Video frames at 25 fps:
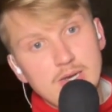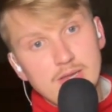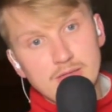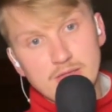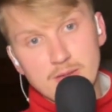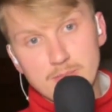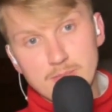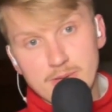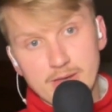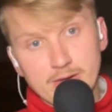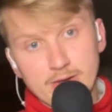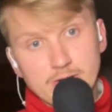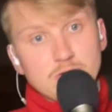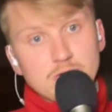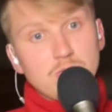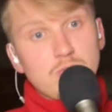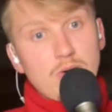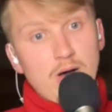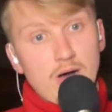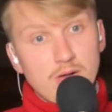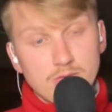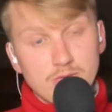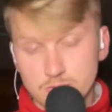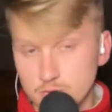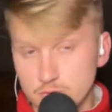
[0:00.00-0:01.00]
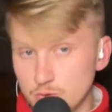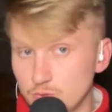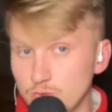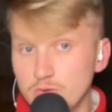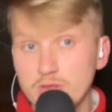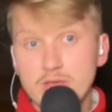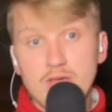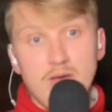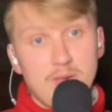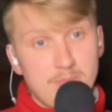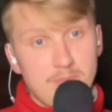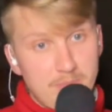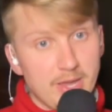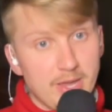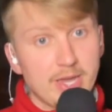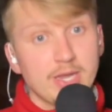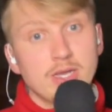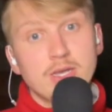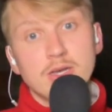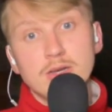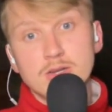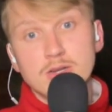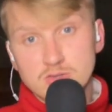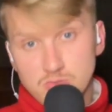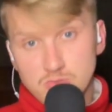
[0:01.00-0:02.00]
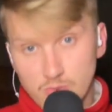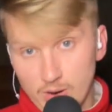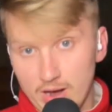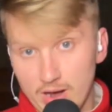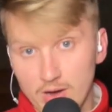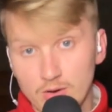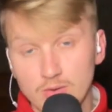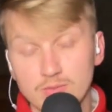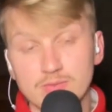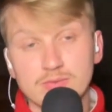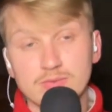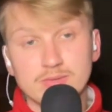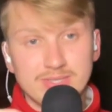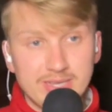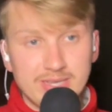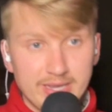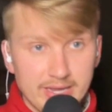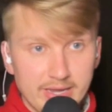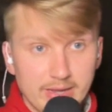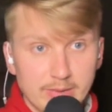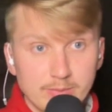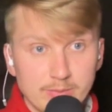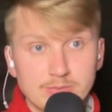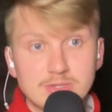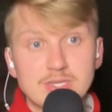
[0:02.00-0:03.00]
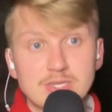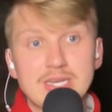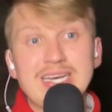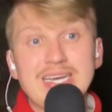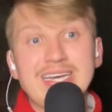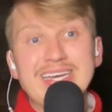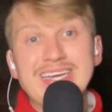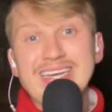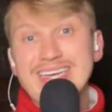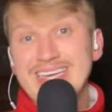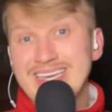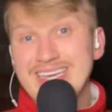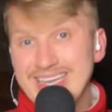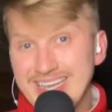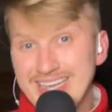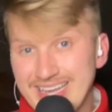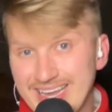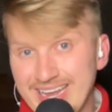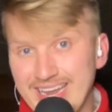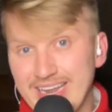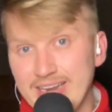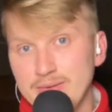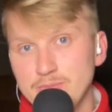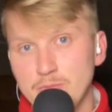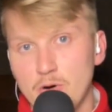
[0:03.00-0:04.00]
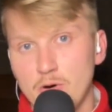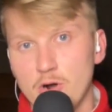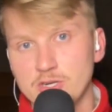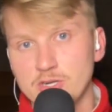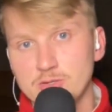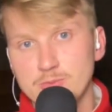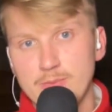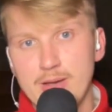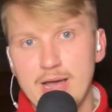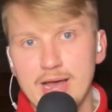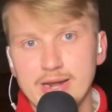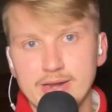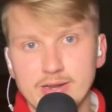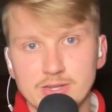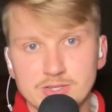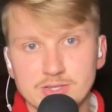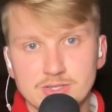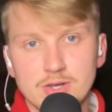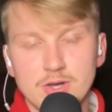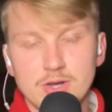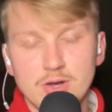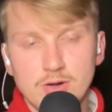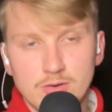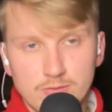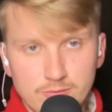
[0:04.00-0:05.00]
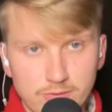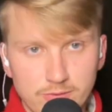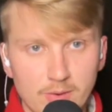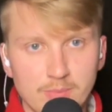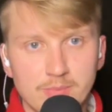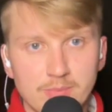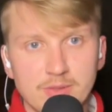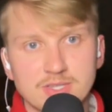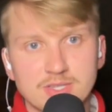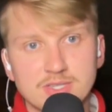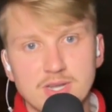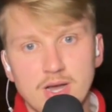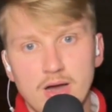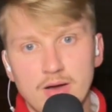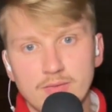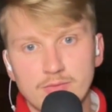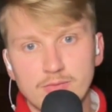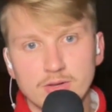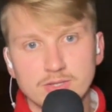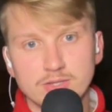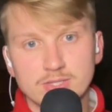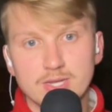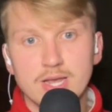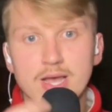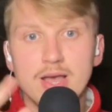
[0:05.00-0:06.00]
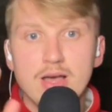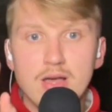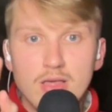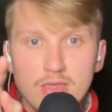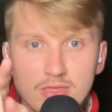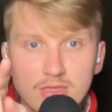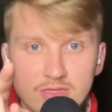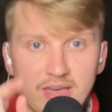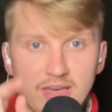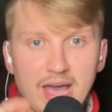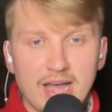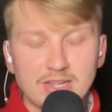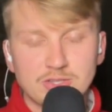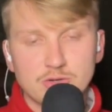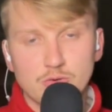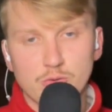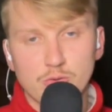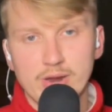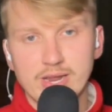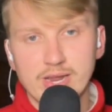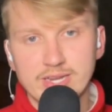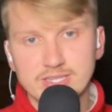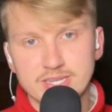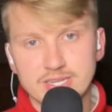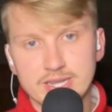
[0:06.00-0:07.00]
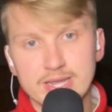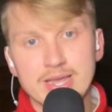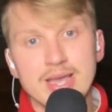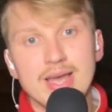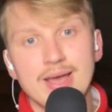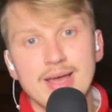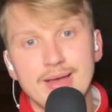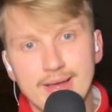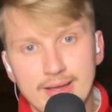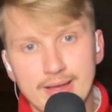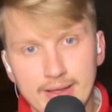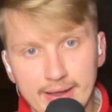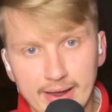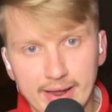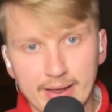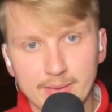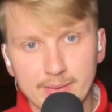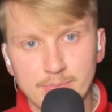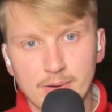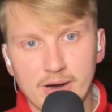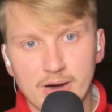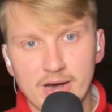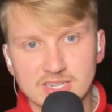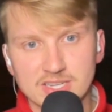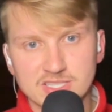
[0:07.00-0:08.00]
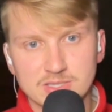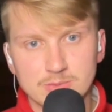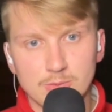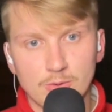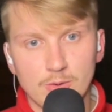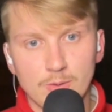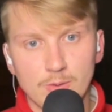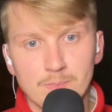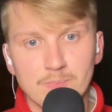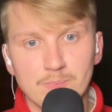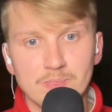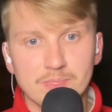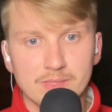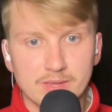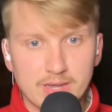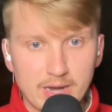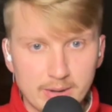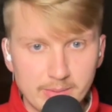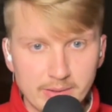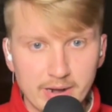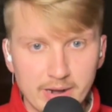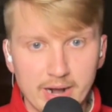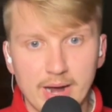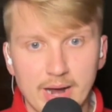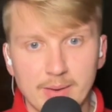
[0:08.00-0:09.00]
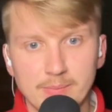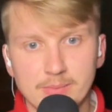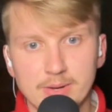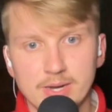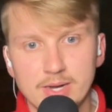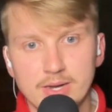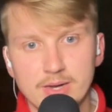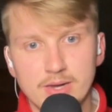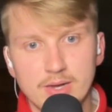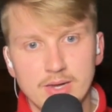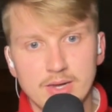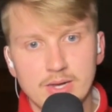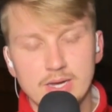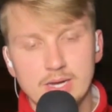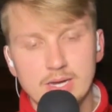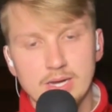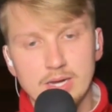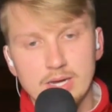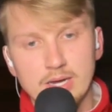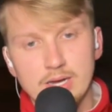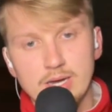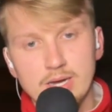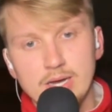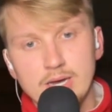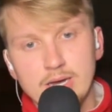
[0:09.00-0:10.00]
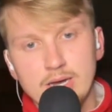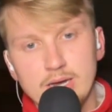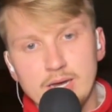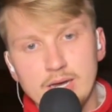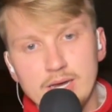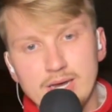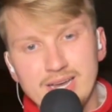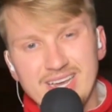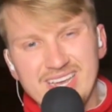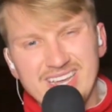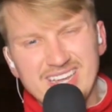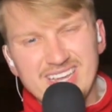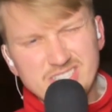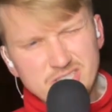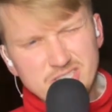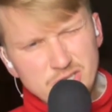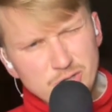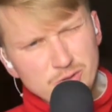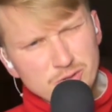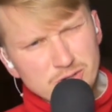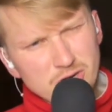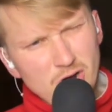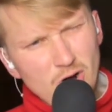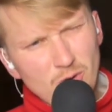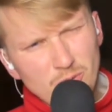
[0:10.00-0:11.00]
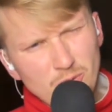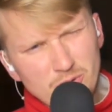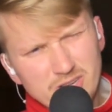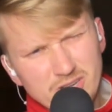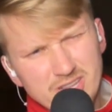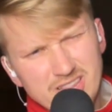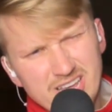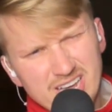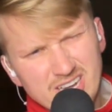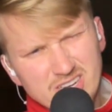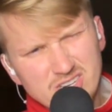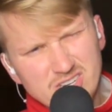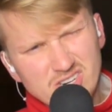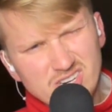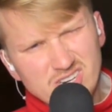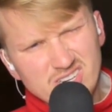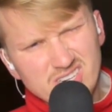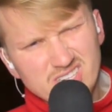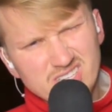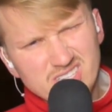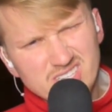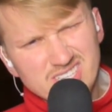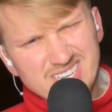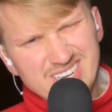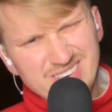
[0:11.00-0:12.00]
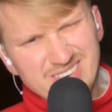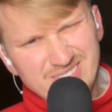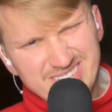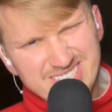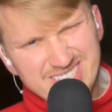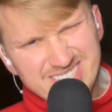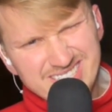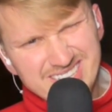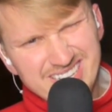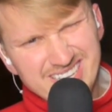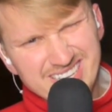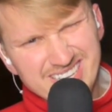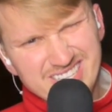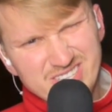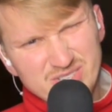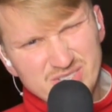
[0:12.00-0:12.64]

The Big 12, truly a Big 12 teams in March Madness from this conference. That's crazy and possible. Coming up, is Utah really that good? Can we select